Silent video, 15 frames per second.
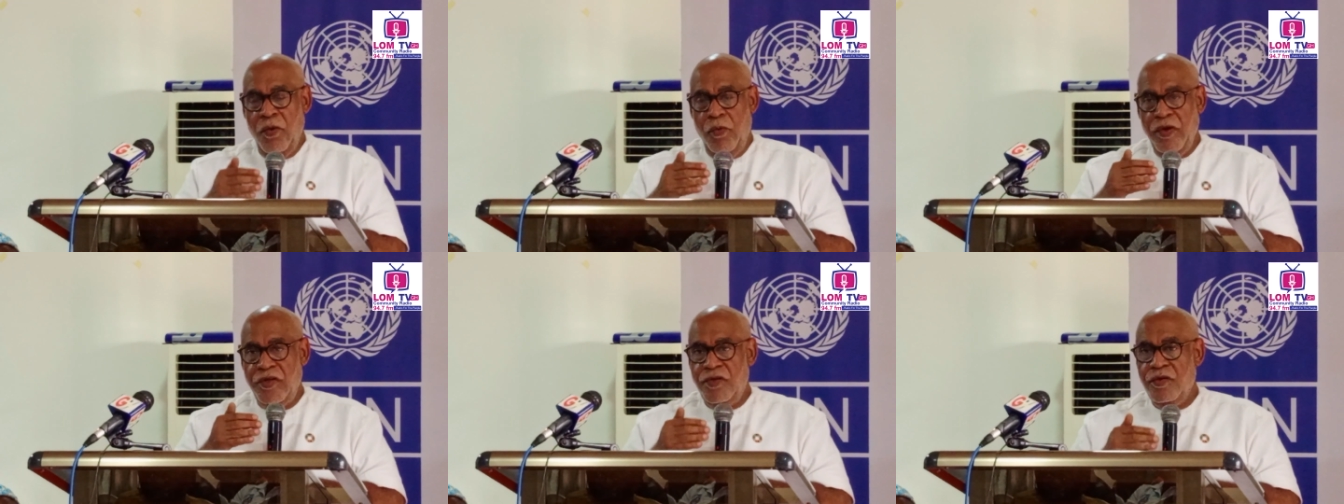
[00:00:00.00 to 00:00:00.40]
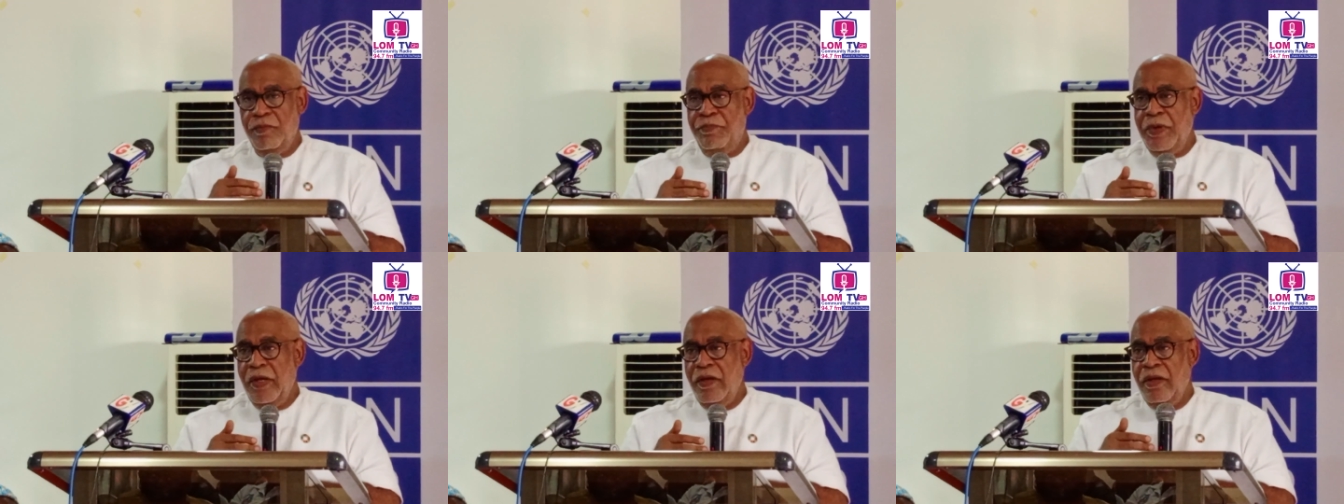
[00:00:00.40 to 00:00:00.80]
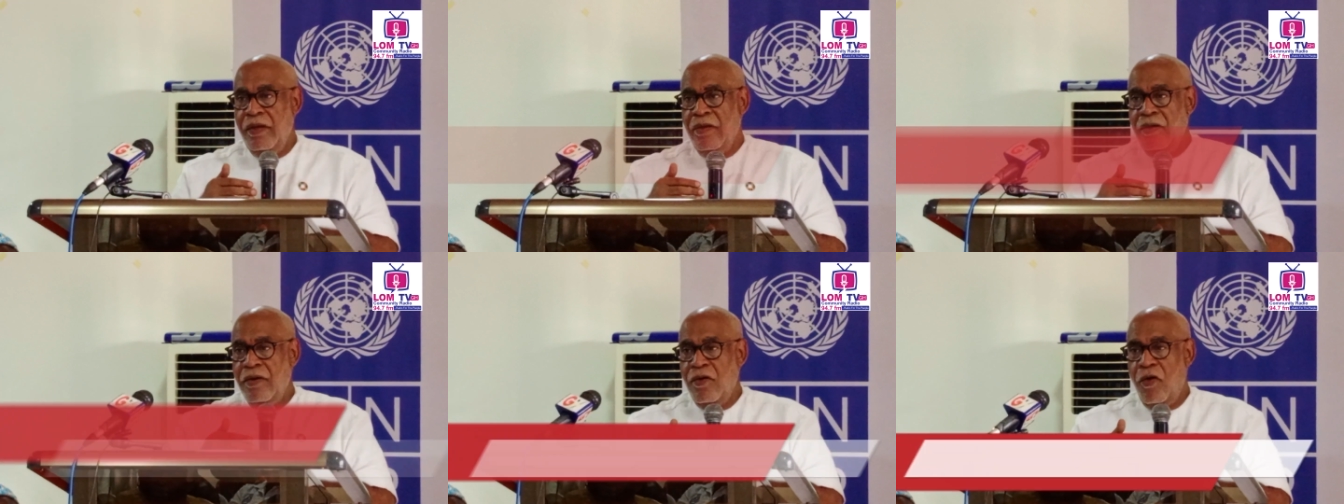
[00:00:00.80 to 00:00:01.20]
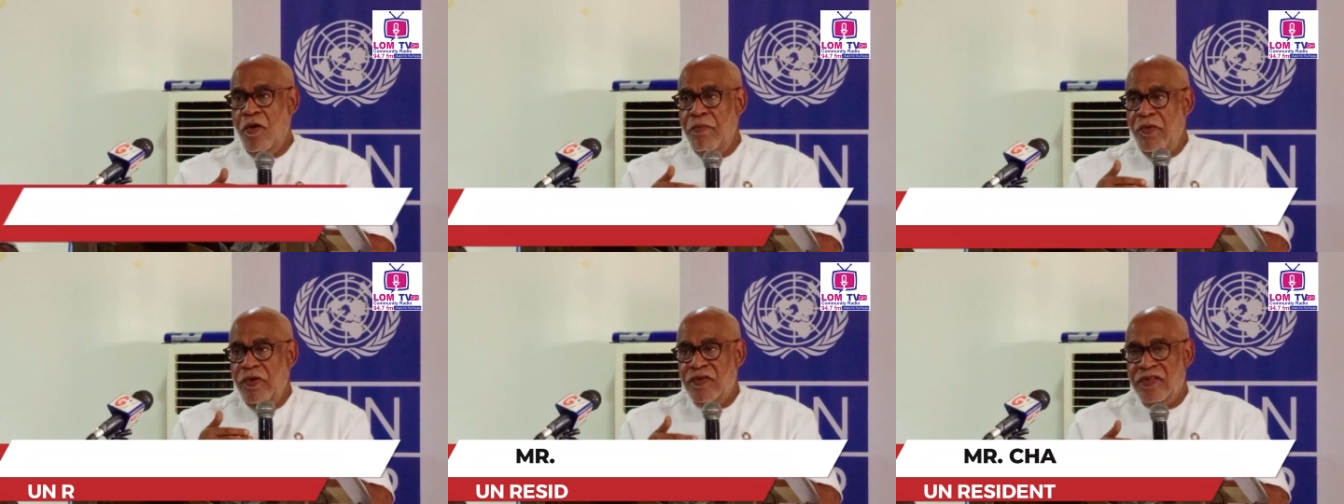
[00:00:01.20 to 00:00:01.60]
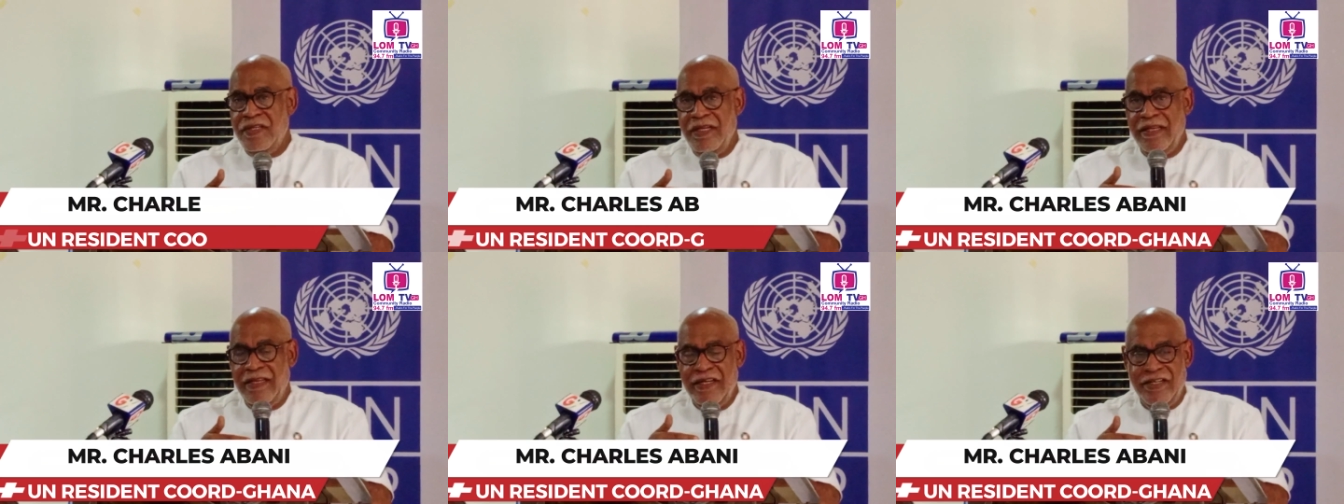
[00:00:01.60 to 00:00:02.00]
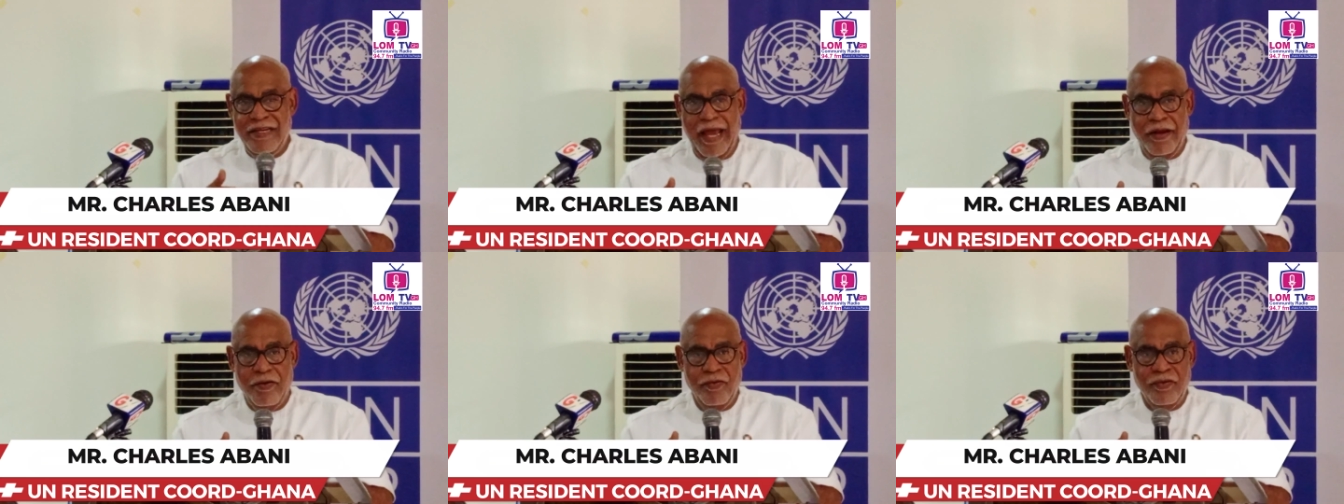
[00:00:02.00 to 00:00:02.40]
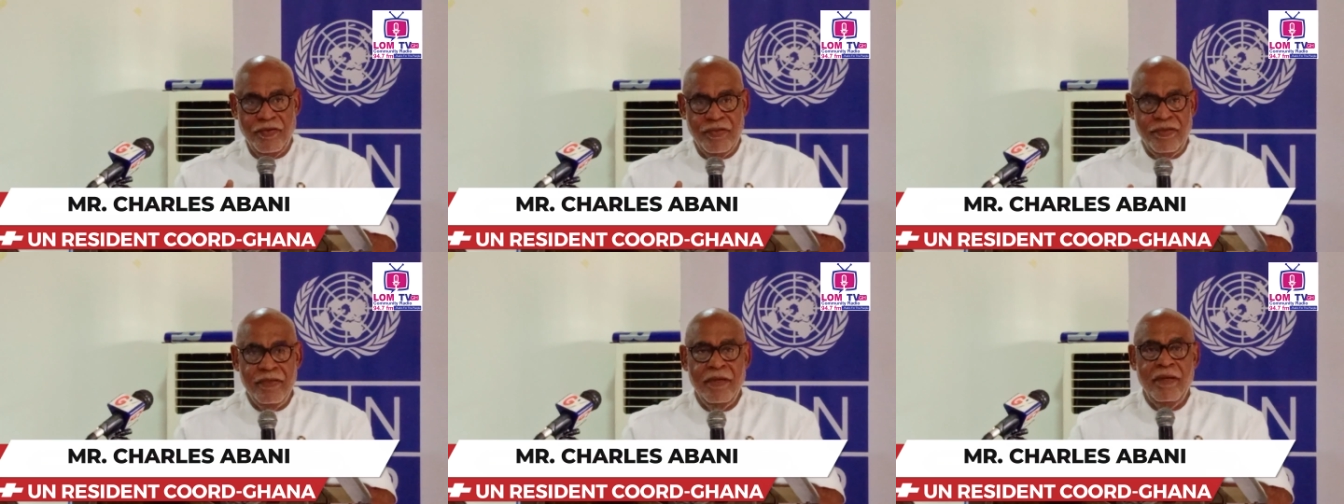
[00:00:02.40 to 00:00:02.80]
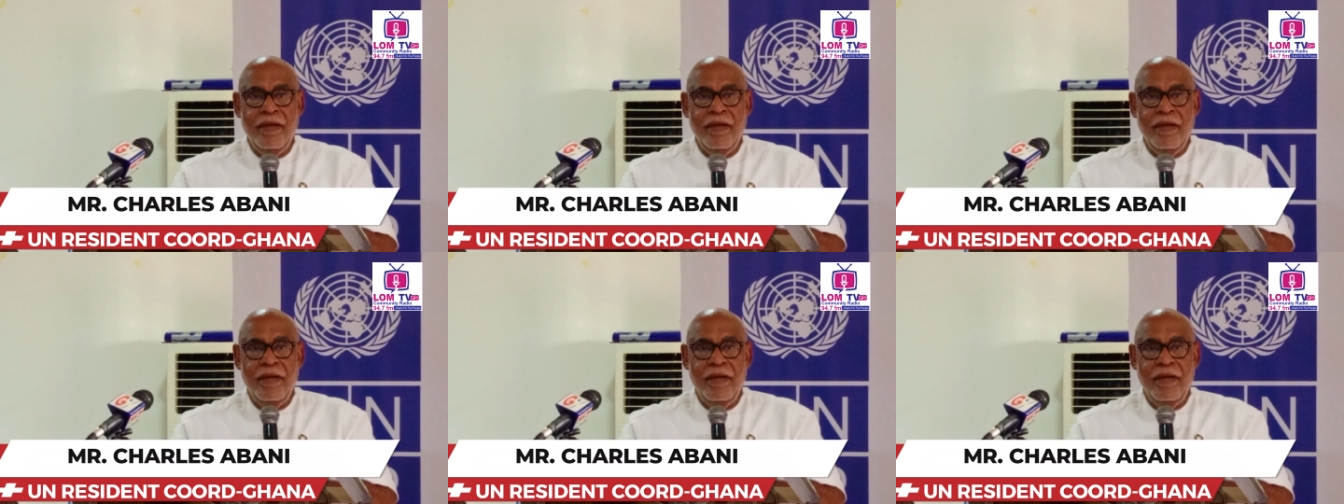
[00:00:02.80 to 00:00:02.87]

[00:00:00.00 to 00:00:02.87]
we should be almost in the shadows,